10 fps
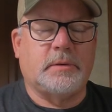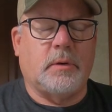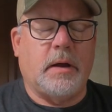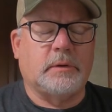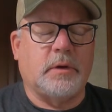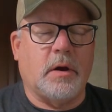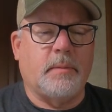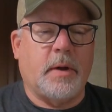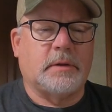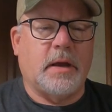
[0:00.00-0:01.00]
so I'll talk
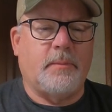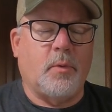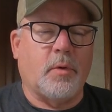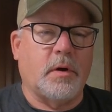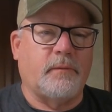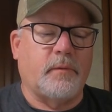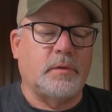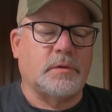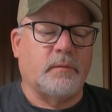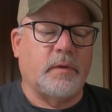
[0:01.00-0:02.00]
about that more in a
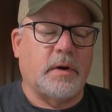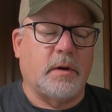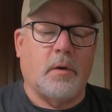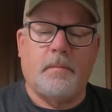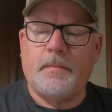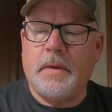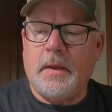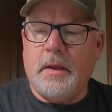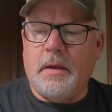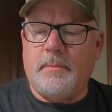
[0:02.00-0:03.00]
future video.
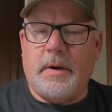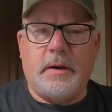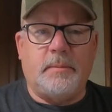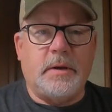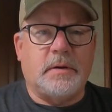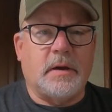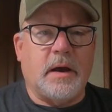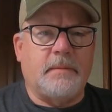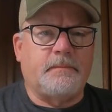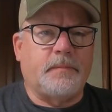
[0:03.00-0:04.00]
But in the
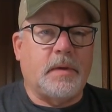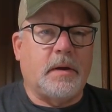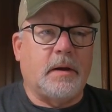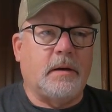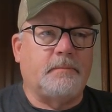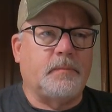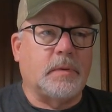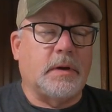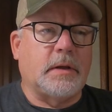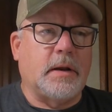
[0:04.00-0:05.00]
meantime, I'm
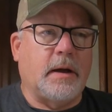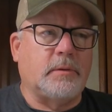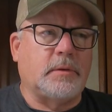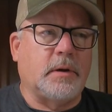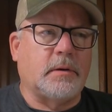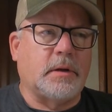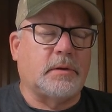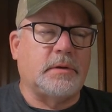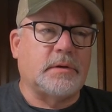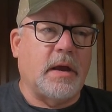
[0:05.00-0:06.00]
going to get out there, get
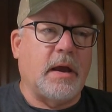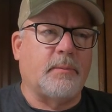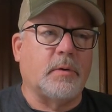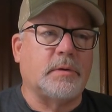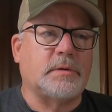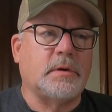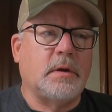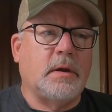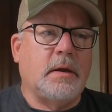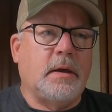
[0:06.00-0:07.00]
these cameras,
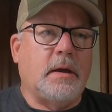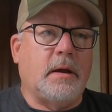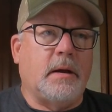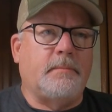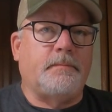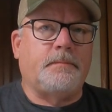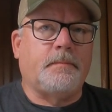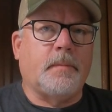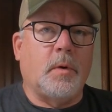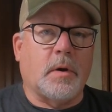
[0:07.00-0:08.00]

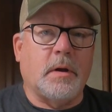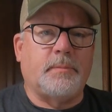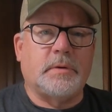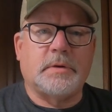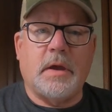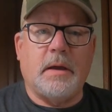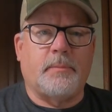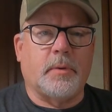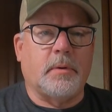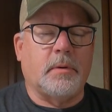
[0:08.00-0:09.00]
hook up this
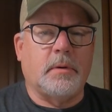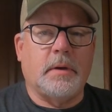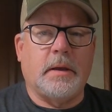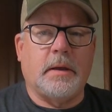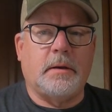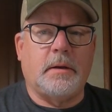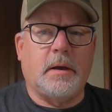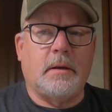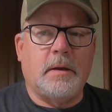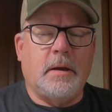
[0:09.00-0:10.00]
camper, and
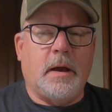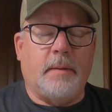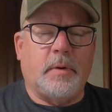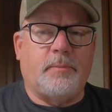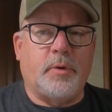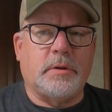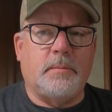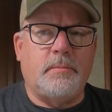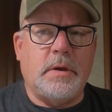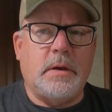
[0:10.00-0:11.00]
I'm going to put the
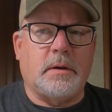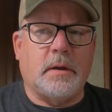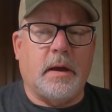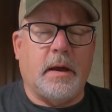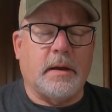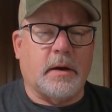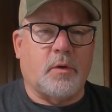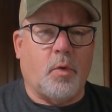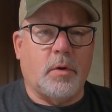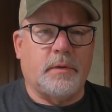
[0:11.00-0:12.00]
meat. I got to
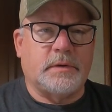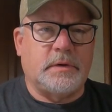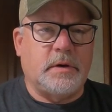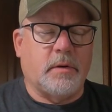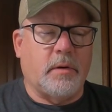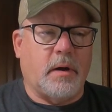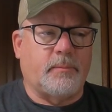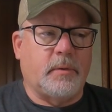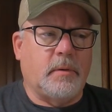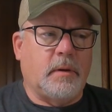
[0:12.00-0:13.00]
quarter this deer
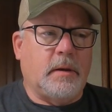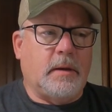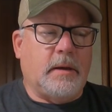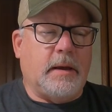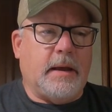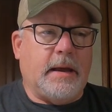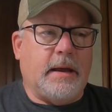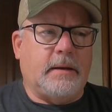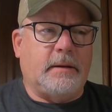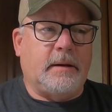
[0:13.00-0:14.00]
up
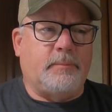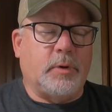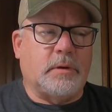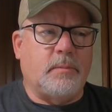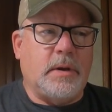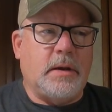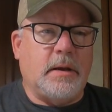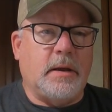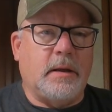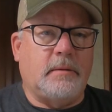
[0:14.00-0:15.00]
and put the meat
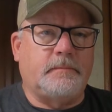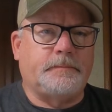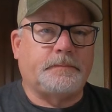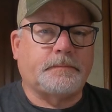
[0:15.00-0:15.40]
in